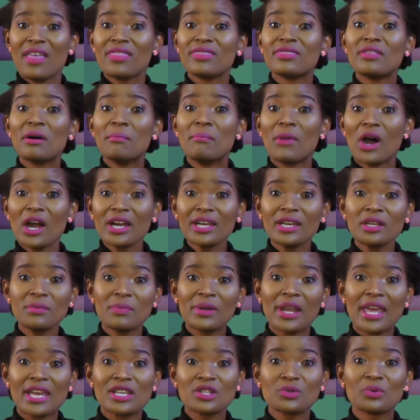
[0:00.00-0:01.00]
The
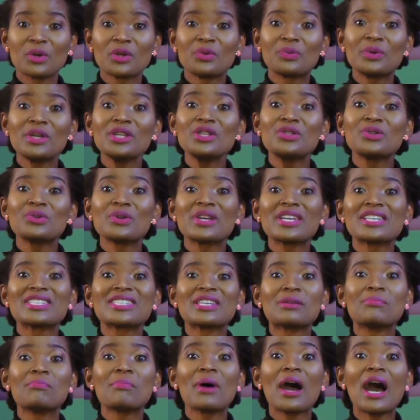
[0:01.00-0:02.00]
Marketplace, what we do
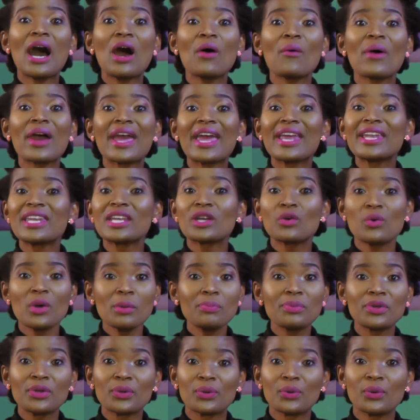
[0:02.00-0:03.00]
is empower and
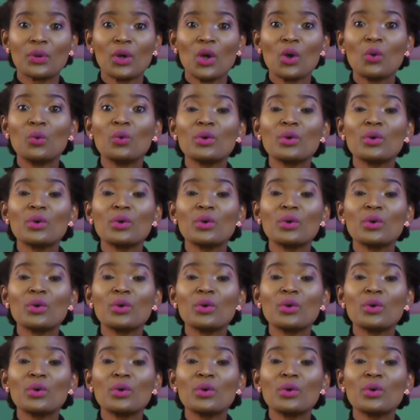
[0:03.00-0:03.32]
equip you